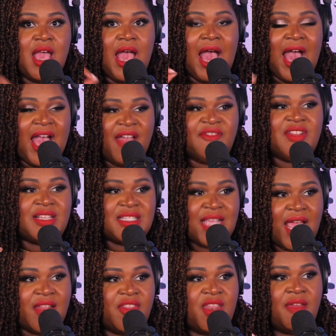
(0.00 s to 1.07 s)
I have
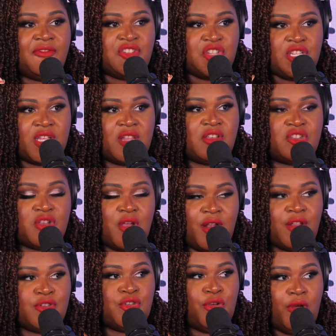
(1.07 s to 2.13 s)
decided that if she's going to start
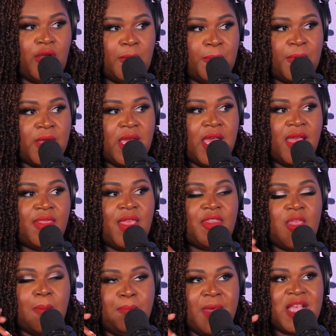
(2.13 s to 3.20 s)
in Europe, that
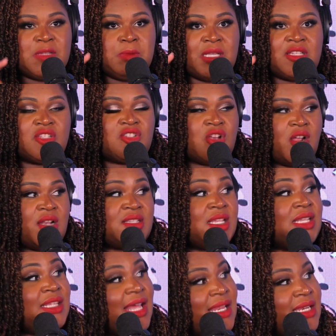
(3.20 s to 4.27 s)
the best place to start is in
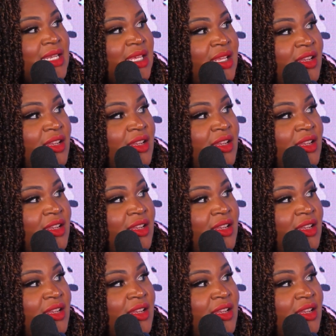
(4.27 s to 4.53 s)
London.